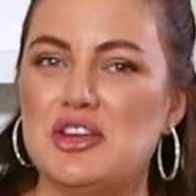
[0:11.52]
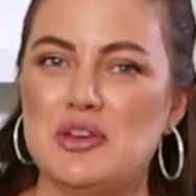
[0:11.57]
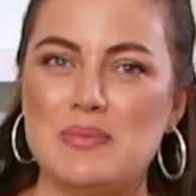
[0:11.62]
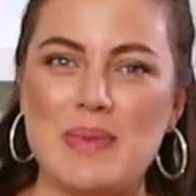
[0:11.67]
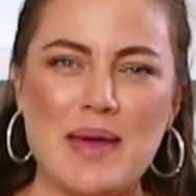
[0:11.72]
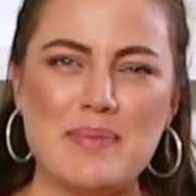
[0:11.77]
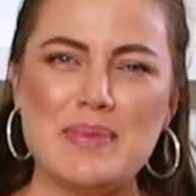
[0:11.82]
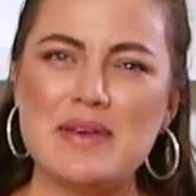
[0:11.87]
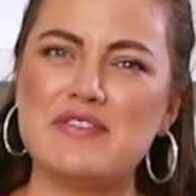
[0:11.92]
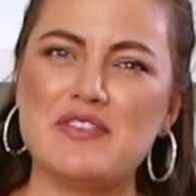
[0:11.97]

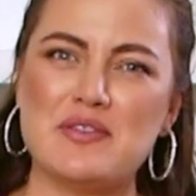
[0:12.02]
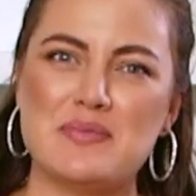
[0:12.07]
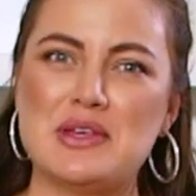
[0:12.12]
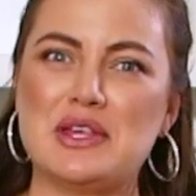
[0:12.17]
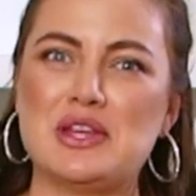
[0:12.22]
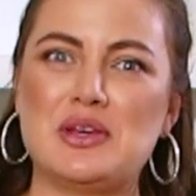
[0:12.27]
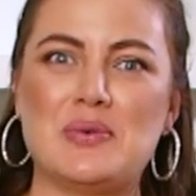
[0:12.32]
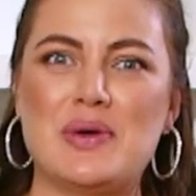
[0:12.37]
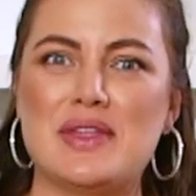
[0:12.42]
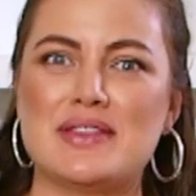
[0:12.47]
may be
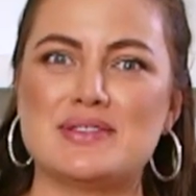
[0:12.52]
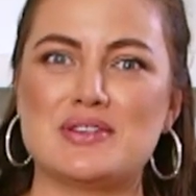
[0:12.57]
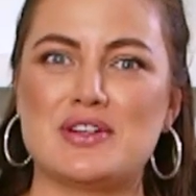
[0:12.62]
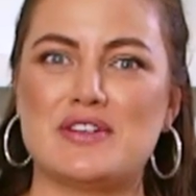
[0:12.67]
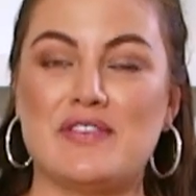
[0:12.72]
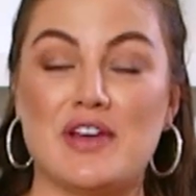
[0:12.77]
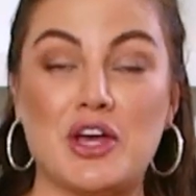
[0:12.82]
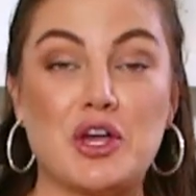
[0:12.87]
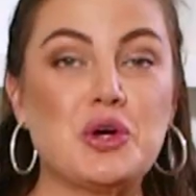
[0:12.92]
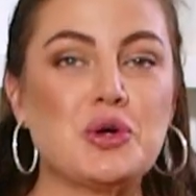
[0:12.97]
familiar with sort
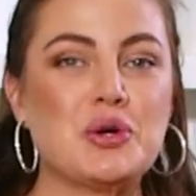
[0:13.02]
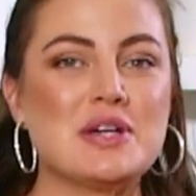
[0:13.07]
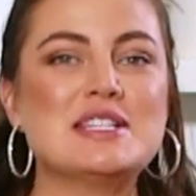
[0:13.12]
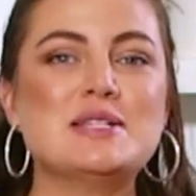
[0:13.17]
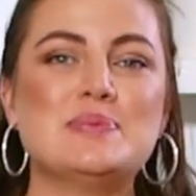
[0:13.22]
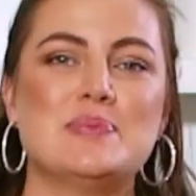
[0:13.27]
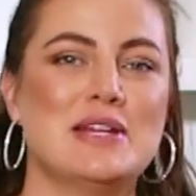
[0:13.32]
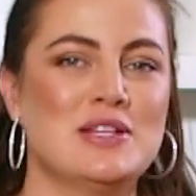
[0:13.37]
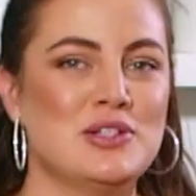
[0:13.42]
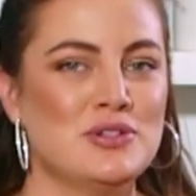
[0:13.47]
of a
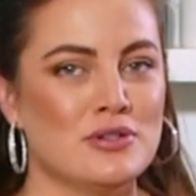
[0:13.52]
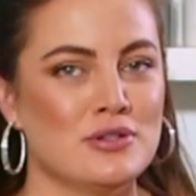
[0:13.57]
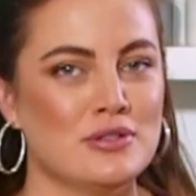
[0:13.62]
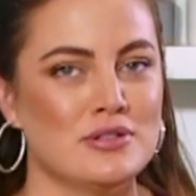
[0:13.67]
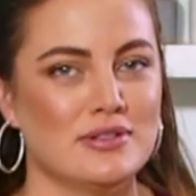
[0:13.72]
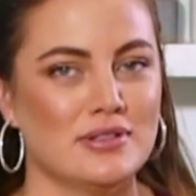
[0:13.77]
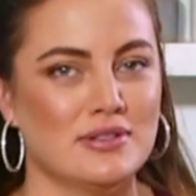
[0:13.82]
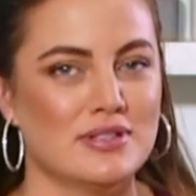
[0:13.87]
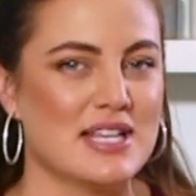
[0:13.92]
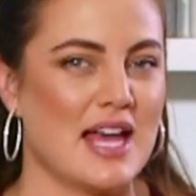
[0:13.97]
crispy
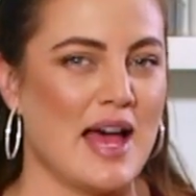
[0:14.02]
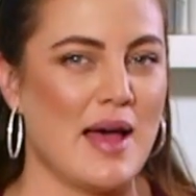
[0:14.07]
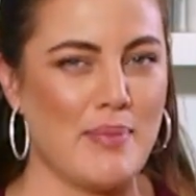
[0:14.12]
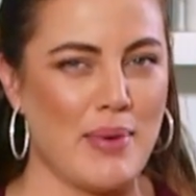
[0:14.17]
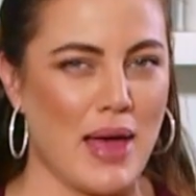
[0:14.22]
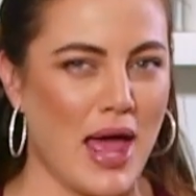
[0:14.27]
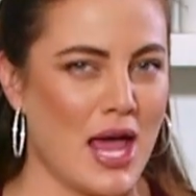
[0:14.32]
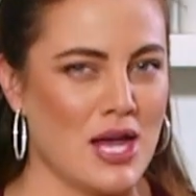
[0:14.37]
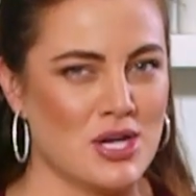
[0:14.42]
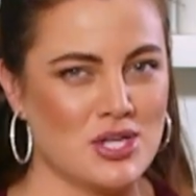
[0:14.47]
noodle
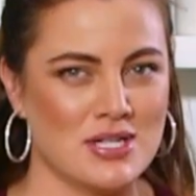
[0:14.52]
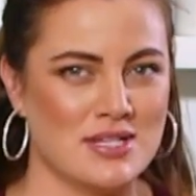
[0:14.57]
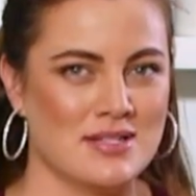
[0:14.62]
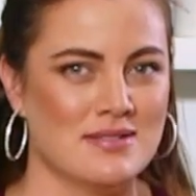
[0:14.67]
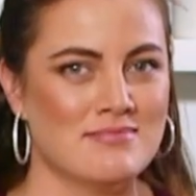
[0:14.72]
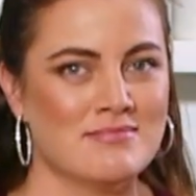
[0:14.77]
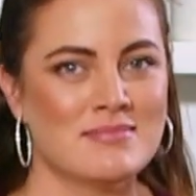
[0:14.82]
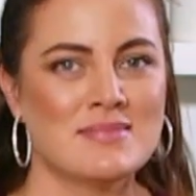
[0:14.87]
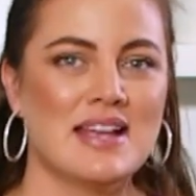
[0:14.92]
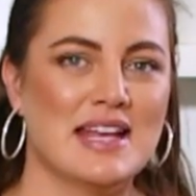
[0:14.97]
type
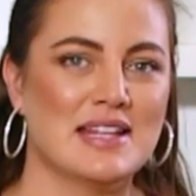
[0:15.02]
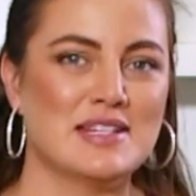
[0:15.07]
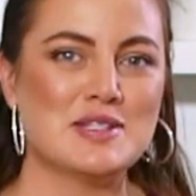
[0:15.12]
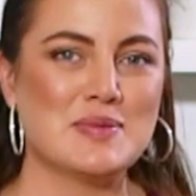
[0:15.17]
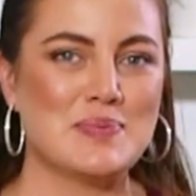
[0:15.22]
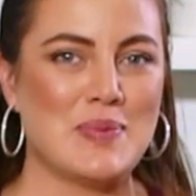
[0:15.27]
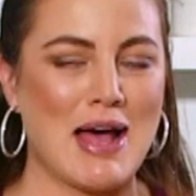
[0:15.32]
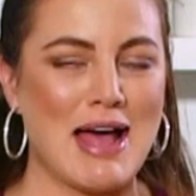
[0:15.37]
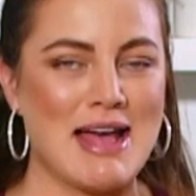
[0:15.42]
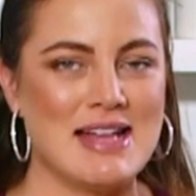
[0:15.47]
Asian
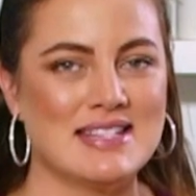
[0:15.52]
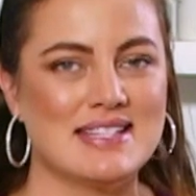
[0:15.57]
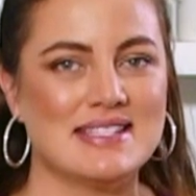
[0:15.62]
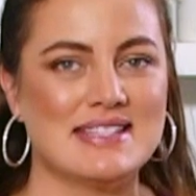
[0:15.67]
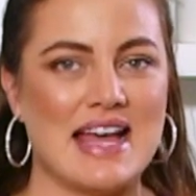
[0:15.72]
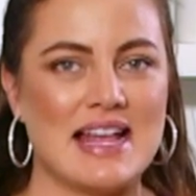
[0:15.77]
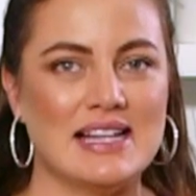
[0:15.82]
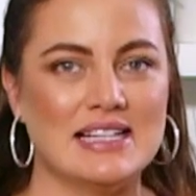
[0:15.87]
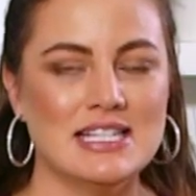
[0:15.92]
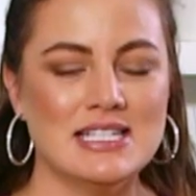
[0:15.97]
inspired
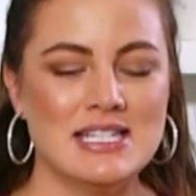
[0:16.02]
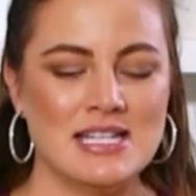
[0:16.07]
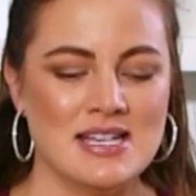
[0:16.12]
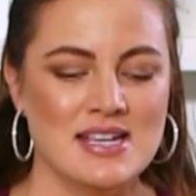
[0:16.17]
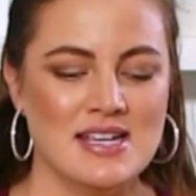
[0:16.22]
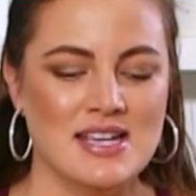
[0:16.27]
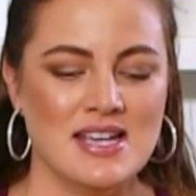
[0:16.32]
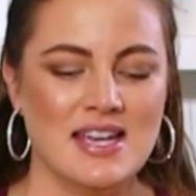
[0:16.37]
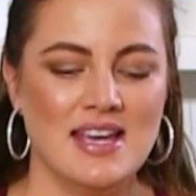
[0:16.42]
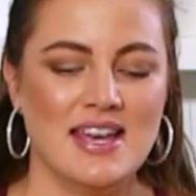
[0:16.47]
salad.
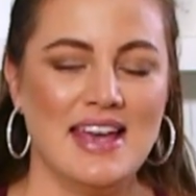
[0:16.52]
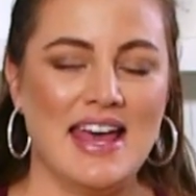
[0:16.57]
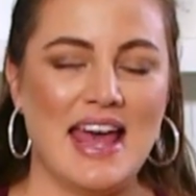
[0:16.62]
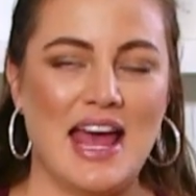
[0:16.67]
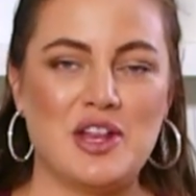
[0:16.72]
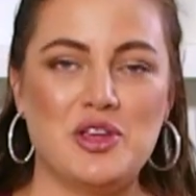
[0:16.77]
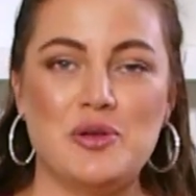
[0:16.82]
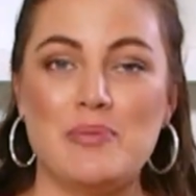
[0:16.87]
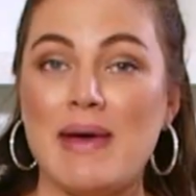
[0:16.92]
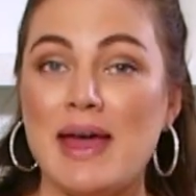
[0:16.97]

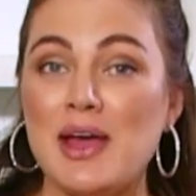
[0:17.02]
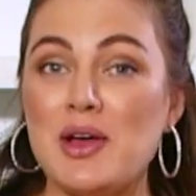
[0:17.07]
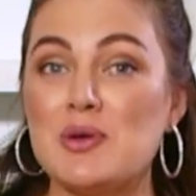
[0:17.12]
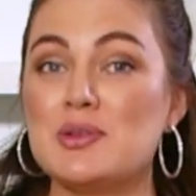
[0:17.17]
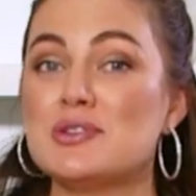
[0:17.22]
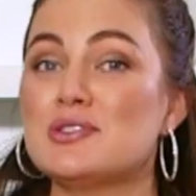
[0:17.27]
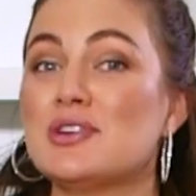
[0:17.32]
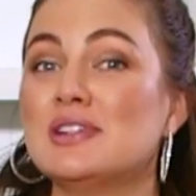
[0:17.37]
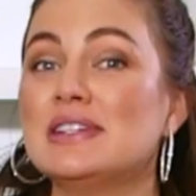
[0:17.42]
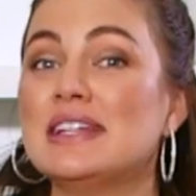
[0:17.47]
And you may
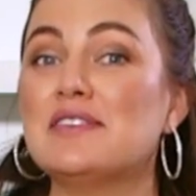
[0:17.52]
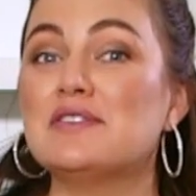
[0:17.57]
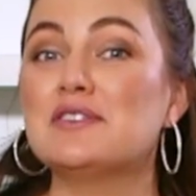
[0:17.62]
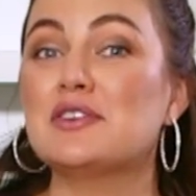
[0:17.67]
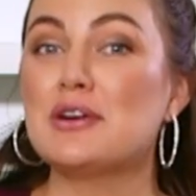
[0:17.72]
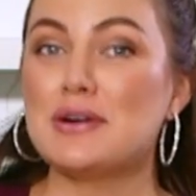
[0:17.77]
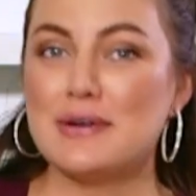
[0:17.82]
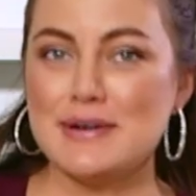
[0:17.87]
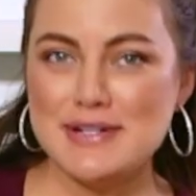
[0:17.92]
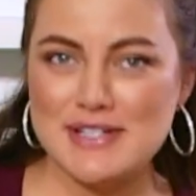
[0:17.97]
also love
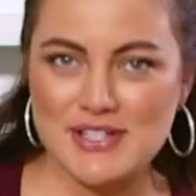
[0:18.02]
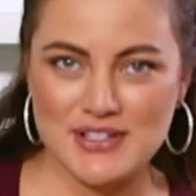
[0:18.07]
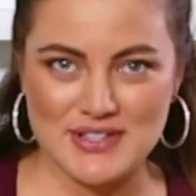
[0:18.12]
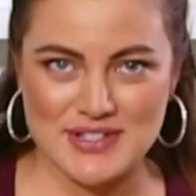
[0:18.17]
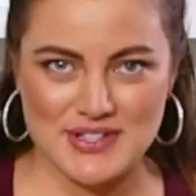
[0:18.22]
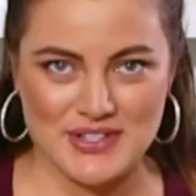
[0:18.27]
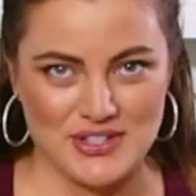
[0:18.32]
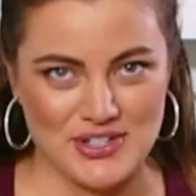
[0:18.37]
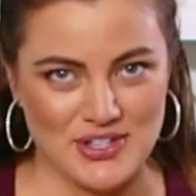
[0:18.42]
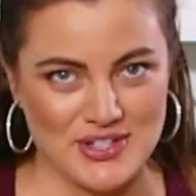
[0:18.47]

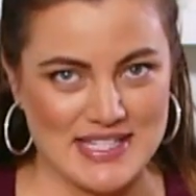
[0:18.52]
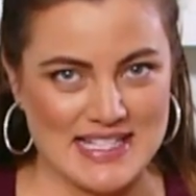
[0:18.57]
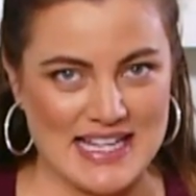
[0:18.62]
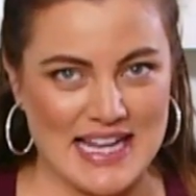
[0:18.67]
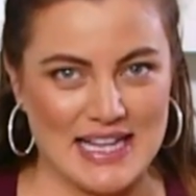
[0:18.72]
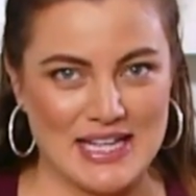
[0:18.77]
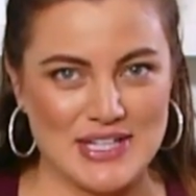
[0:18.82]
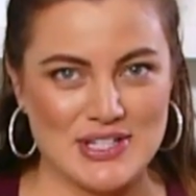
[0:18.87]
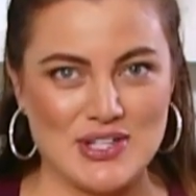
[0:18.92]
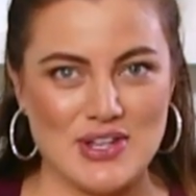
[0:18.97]
croutons on your
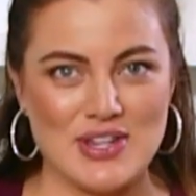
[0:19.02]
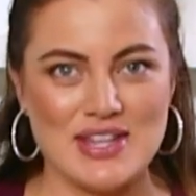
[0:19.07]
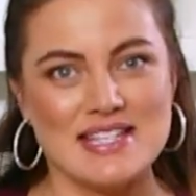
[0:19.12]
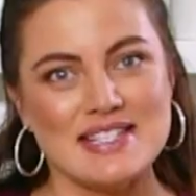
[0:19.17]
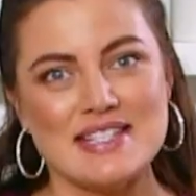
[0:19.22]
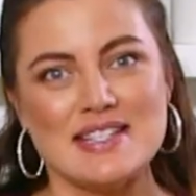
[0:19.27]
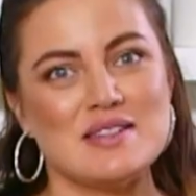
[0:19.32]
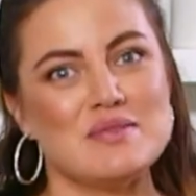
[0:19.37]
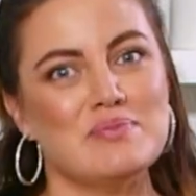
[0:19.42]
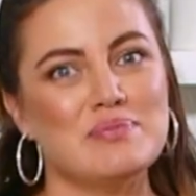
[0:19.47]
salad. So
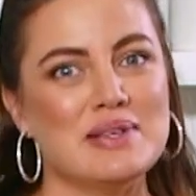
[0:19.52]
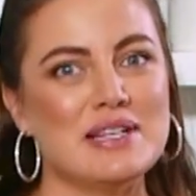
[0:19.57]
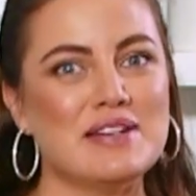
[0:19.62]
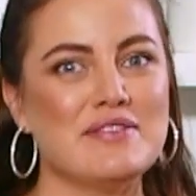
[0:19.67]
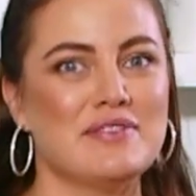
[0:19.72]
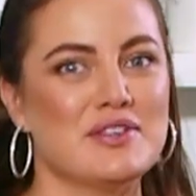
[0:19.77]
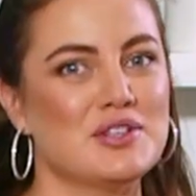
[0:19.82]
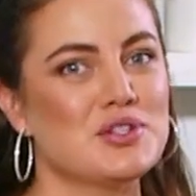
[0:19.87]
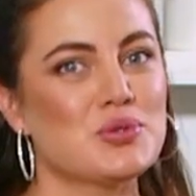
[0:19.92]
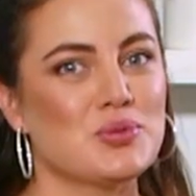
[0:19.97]
this is a bit
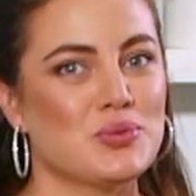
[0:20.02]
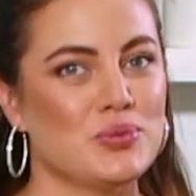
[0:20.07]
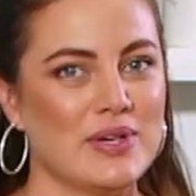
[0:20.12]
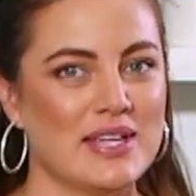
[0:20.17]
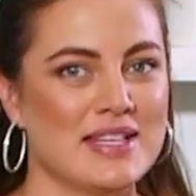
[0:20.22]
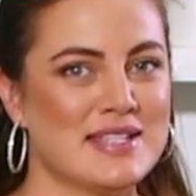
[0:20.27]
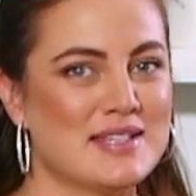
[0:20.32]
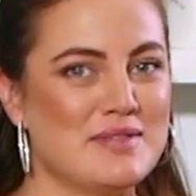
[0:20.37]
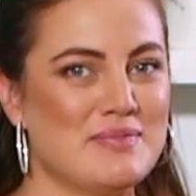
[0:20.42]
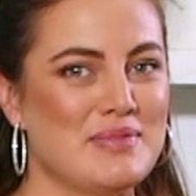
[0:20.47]
of a
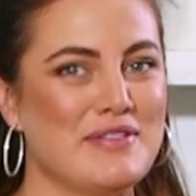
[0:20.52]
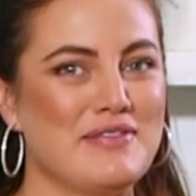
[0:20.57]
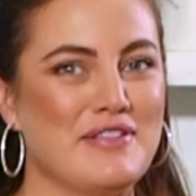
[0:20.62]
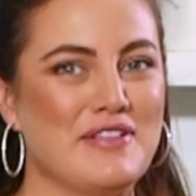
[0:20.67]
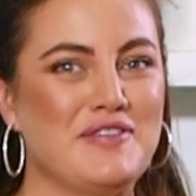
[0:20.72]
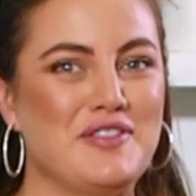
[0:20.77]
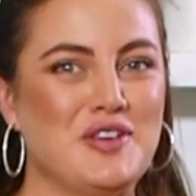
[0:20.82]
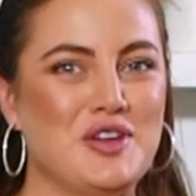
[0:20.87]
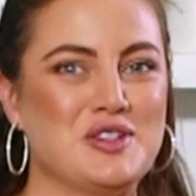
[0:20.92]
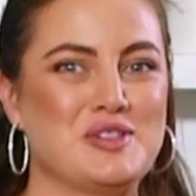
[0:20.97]
twist, a bit of a
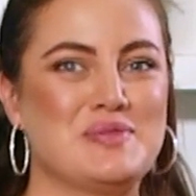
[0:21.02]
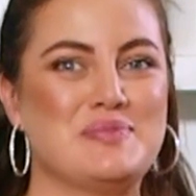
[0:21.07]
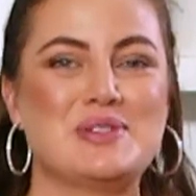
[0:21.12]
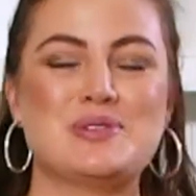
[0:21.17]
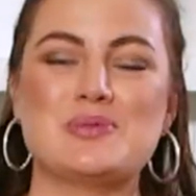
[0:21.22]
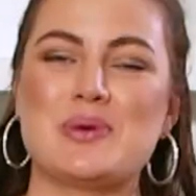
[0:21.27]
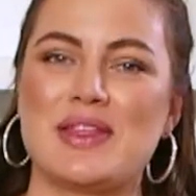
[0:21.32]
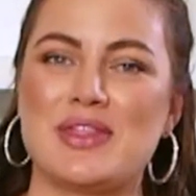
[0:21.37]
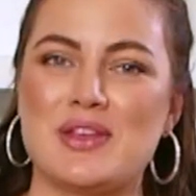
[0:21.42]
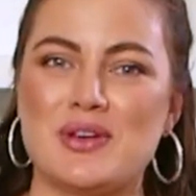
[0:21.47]
fusion
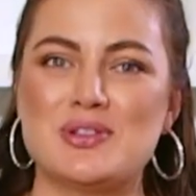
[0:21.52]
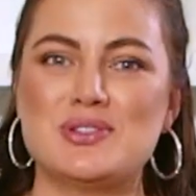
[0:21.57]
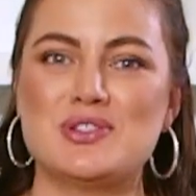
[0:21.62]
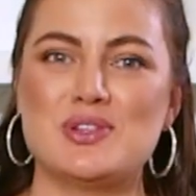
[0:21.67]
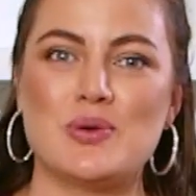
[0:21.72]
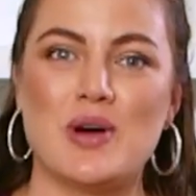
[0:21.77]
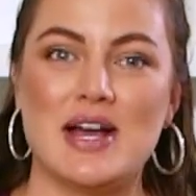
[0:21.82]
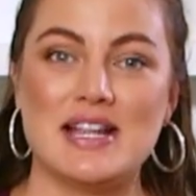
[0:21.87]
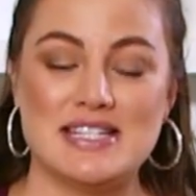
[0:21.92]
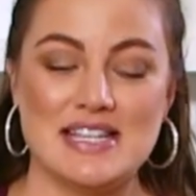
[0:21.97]
between those
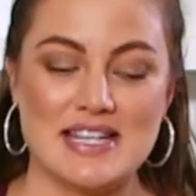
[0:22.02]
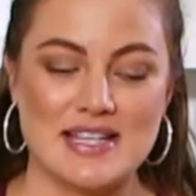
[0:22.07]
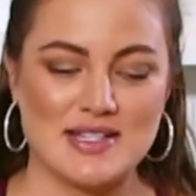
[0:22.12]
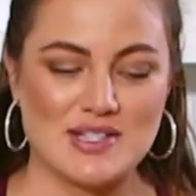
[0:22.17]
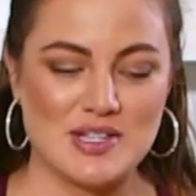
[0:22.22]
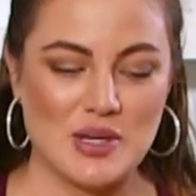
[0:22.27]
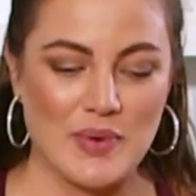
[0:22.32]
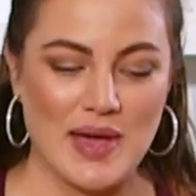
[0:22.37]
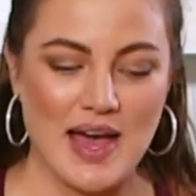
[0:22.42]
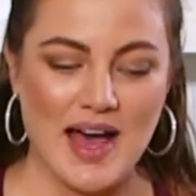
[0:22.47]
two ideas.
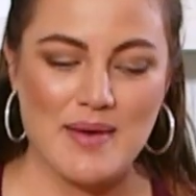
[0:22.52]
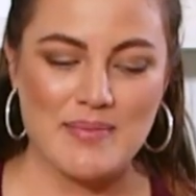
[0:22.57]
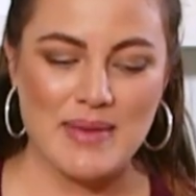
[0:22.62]
So we are